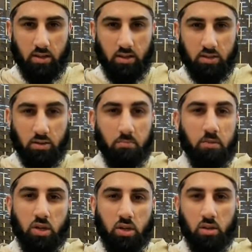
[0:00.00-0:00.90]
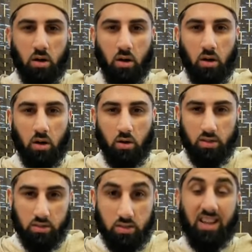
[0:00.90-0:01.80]
submission in the heart, or
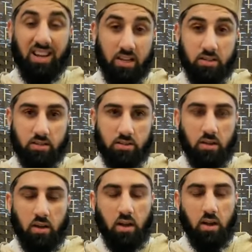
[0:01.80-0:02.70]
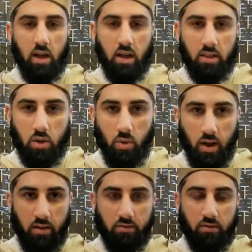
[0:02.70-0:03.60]
this stillness. And then you
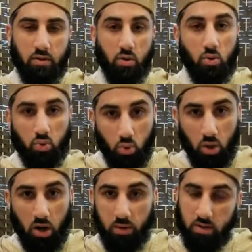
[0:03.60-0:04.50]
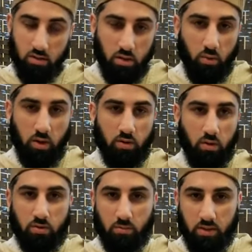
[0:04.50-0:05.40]
have khudu', which is another word, it
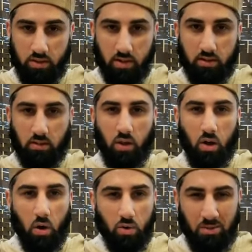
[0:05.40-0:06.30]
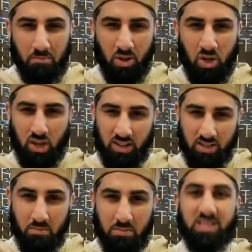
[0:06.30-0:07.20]
also means stillness of the heart or submission and
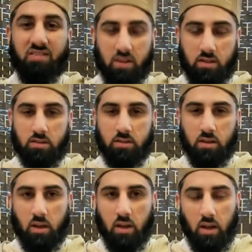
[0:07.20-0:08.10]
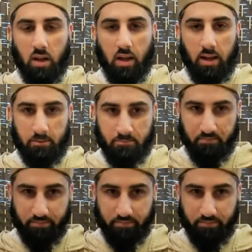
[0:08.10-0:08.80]
submissiveness. And